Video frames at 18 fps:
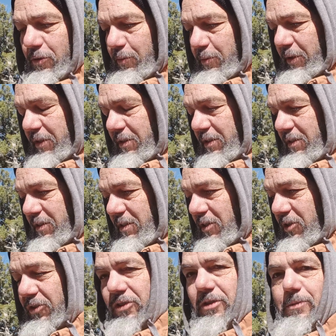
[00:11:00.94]
please
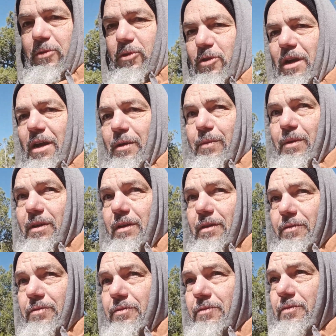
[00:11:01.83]
consider subscribing
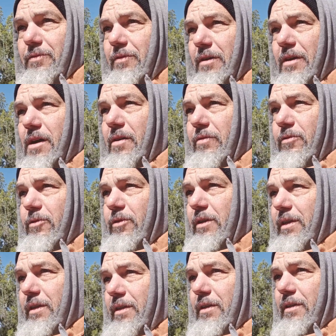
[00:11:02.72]
if
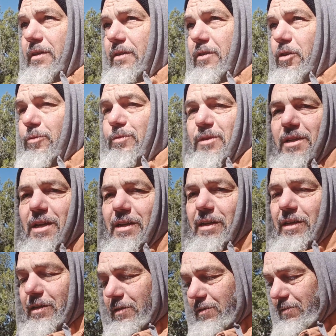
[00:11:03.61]
off-grid
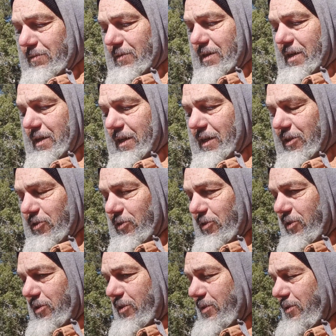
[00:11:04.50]
homesteading kind of
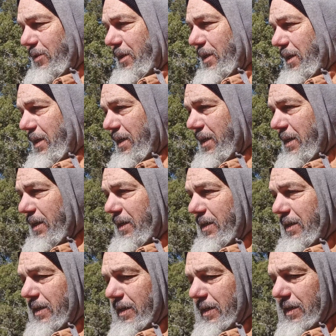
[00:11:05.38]
interests you.
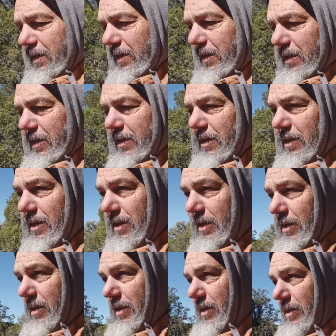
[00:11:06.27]

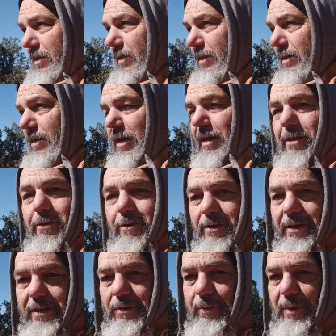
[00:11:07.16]
I know it
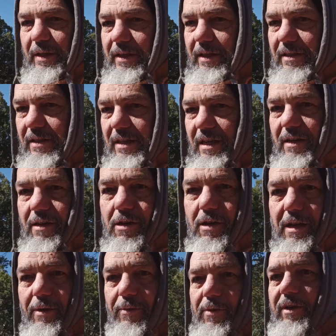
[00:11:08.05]
does me. That's kind of all
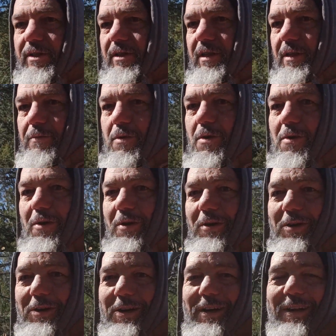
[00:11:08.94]
I watch
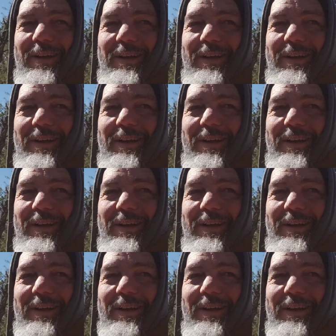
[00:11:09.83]
anymore.